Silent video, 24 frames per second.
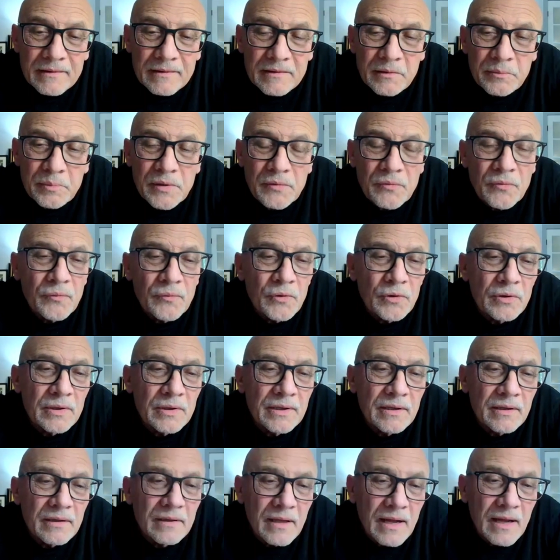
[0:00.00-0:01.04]
to be
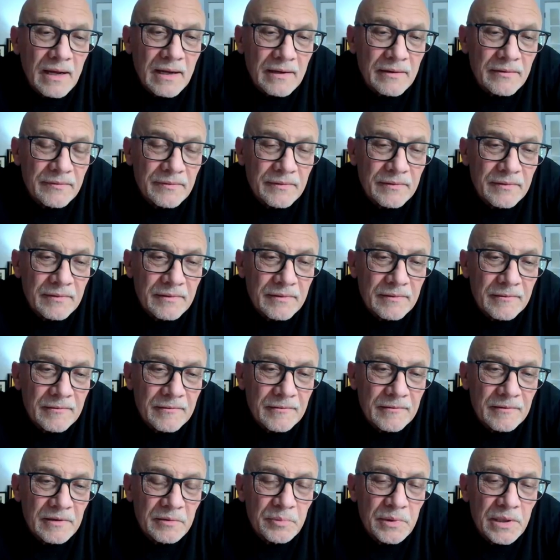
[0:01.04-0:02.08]
fully alive,
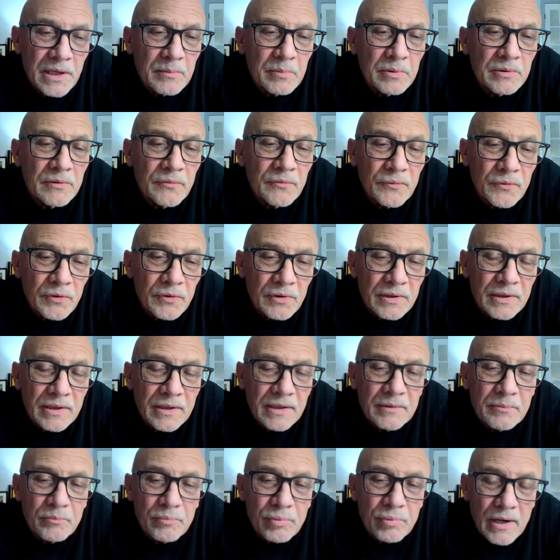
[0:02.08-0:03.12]
to be able to fully
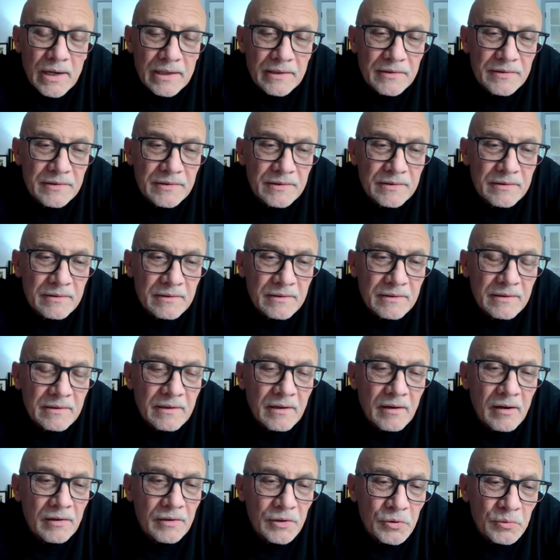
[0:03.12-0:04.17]
embrace
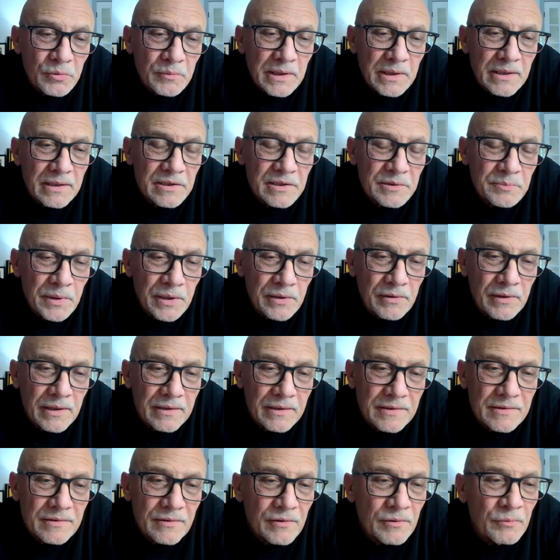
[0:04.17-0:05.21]
our human
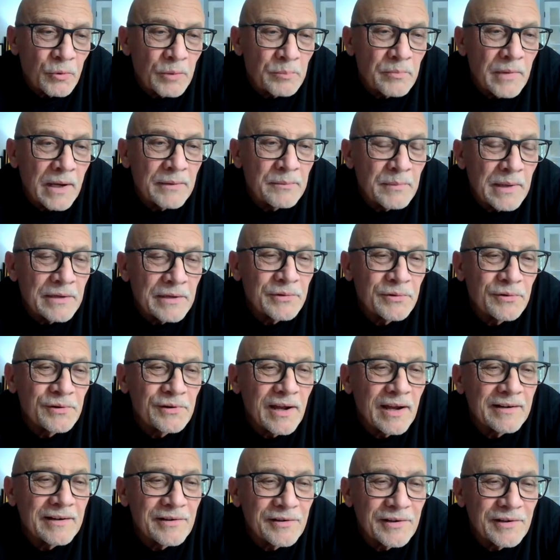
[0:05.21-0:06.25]
experience, or what my mentor,
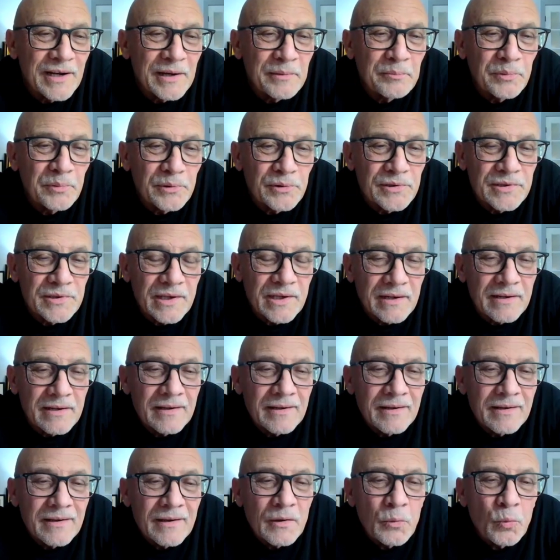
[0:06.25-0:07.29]
Dr. Kempler, said.
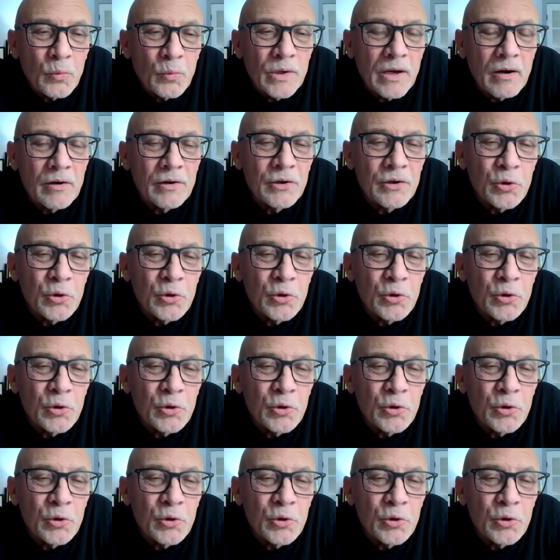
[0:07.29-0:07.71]
We are